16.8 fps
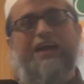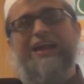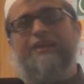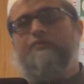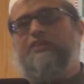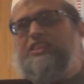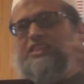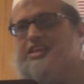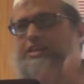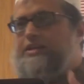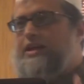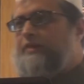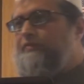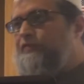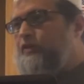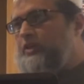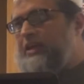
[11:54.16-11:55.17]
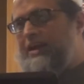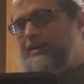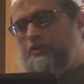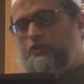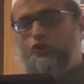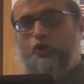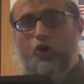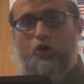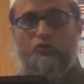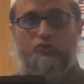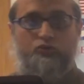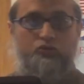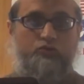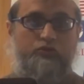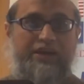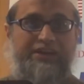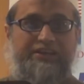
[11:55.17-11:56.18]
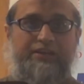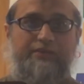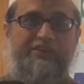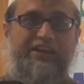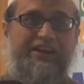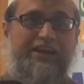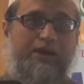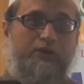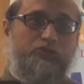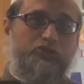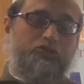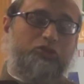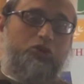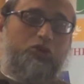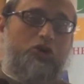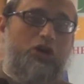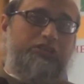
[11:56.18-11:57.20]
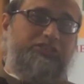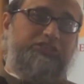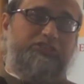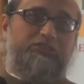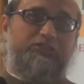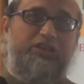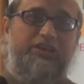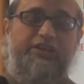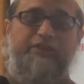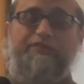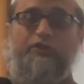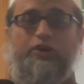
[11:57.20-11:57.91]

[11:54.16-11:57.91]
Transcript: that we need, and for that, you know, to rent a warehouse, you know, costs $30,000,